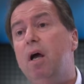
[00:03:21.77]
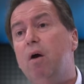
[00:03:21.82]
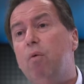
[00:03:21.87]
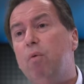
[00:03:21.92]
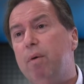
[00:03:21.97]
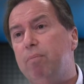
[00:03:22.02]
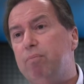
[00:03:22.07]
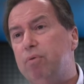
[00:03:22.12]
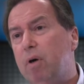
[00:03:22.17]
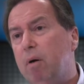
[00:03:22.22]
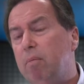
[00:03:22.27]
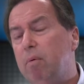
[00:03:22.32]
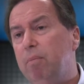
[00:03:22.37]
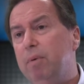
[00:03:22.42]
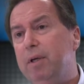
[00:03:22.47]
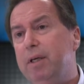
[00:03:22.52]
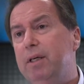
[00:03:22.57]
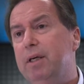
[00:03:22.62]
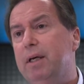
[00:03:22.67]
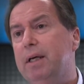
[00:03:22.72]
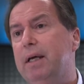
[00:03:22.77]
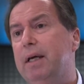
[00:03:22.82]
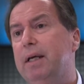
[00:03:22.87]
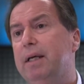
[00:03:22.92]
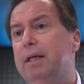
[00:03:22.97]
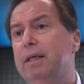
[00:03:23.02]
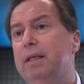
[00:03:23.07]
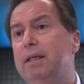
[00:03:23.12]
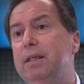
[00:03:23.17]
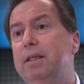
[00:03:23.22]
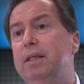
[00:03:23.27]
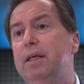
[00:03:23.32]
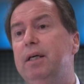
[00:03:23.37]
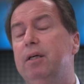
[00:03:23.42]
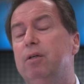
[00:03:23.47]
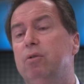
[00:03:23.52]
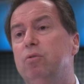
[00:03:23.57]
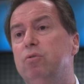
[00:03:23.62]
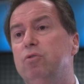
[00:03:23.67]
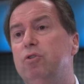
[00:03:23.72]
where probably you're getting
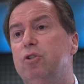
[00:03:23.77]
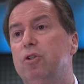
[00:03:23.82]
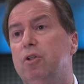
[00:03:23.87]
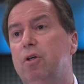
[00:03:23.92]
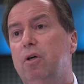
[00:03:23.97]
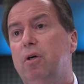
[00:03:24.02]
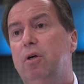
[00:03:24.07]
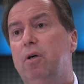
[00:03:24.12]
yields